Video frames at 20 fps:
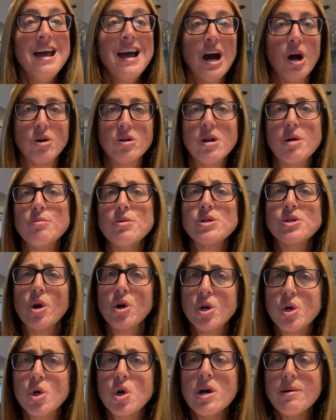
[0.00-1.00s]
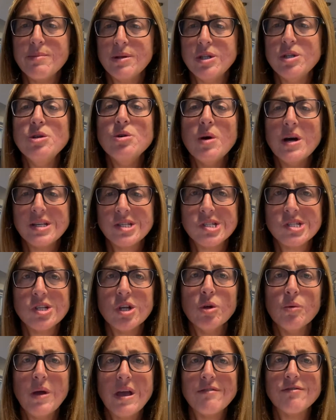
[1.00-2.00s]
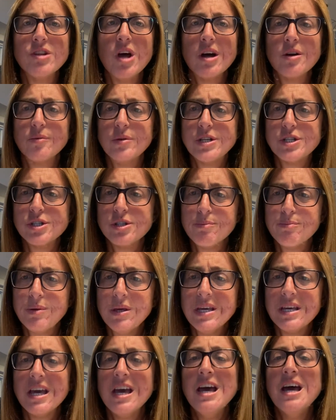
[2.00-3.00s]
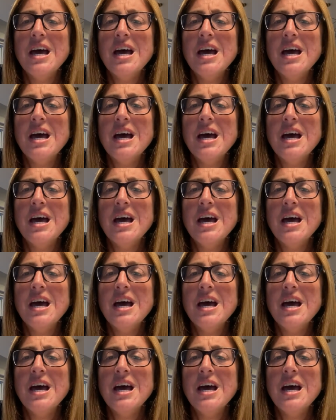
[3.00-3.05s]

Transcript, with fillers: Our numbers are grim in the U.S. still. We have not reached the peak.